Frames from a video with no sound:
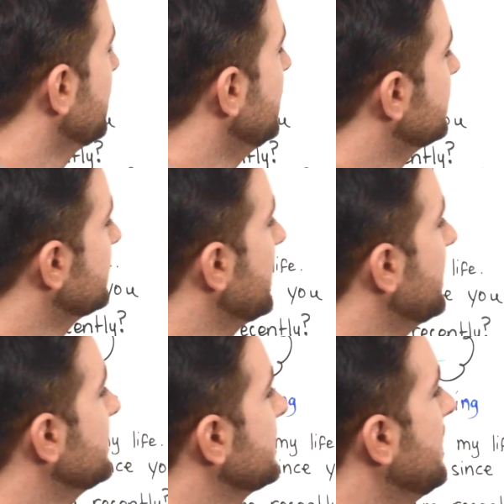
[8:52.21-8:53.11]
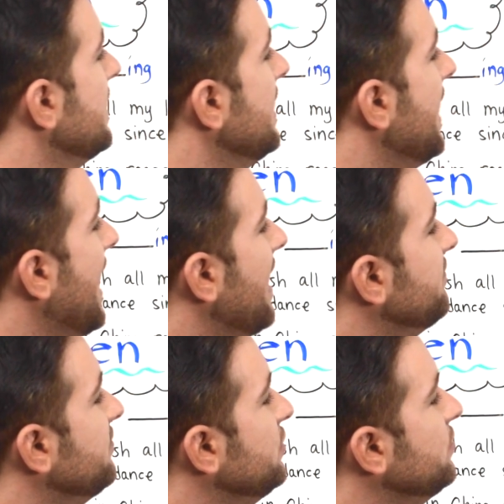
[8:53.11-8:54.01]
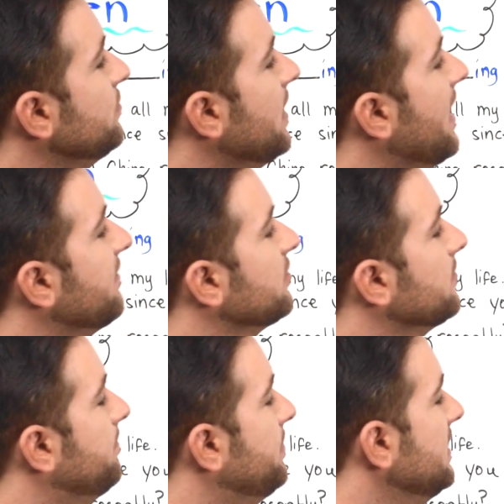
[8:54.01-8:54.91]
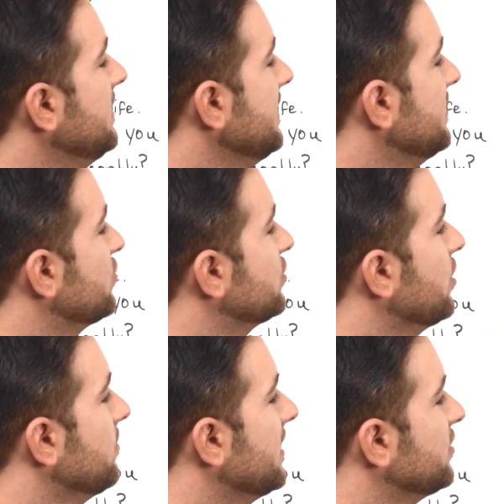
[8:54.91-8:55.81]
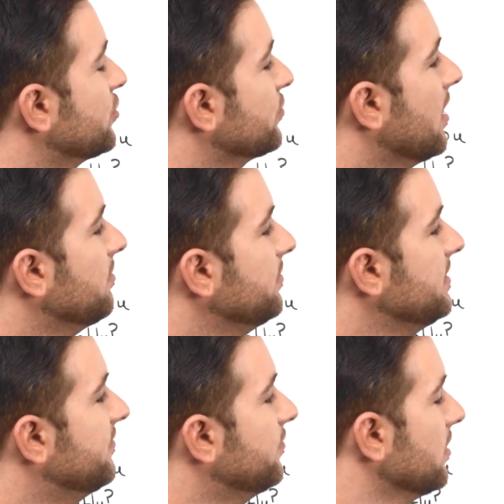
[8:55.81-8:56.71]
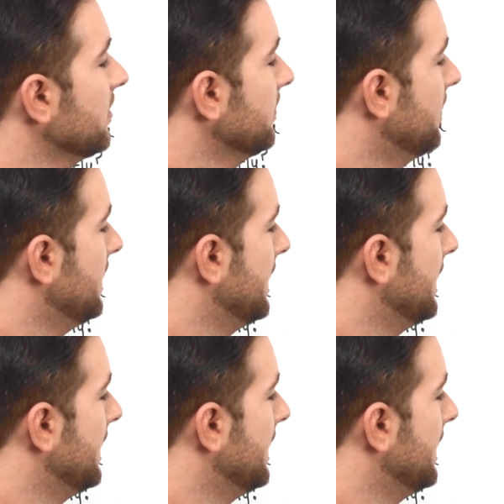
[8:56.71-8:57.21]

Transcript: It says, have you ever been in so much trouble before?